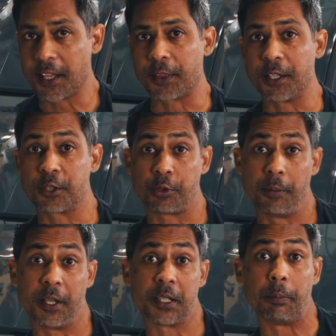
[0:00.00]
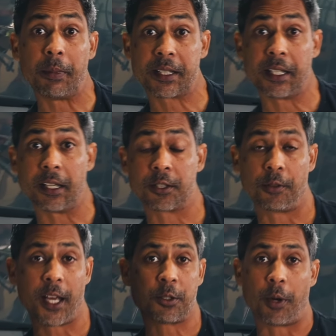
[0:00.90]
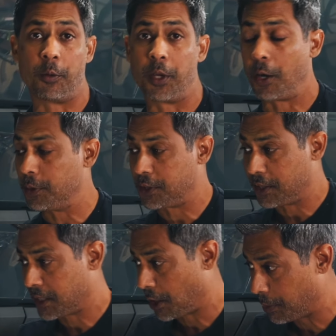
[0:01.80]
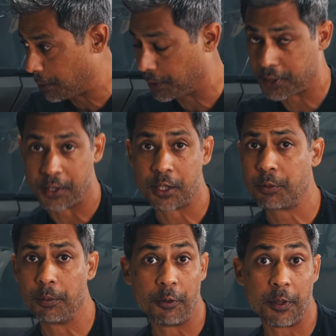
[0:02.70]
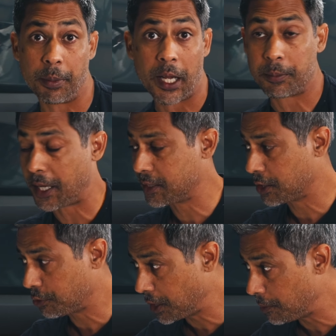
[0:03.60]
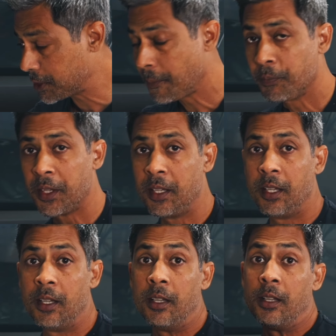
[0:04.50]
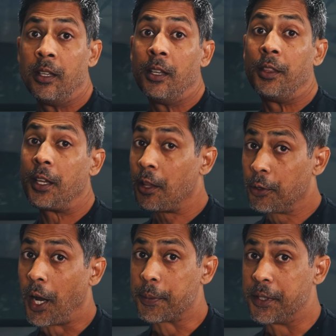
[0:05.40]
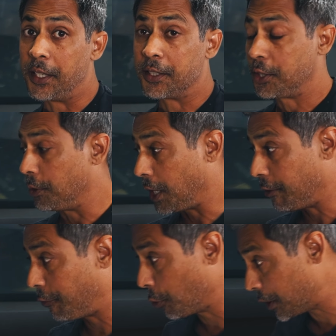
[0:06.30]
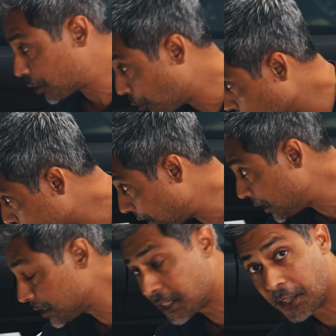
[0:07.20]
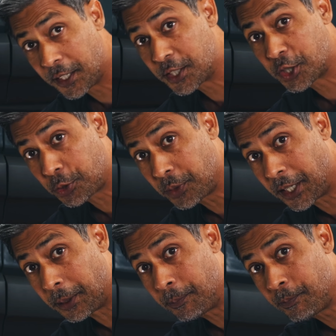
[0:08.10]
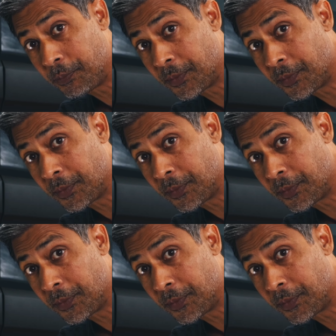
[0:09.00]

that this trim is missing. So that's why we always just tell people to just remove the black plastic trims. The other option is to cut 4-inch holes into this trim